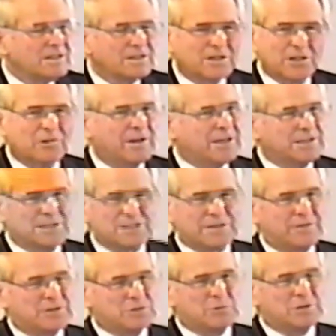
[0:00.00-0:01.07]
The greatness
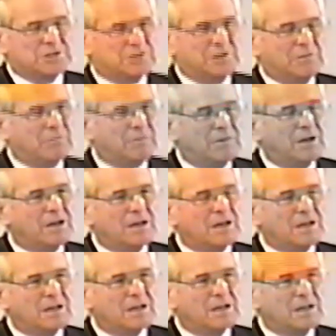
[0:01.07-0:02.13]
of his wisdom,
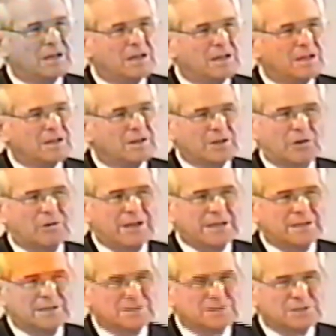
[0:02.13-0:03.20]
the
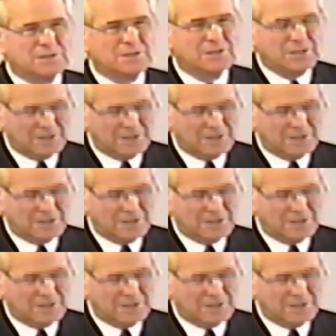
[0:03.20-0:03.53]
greatness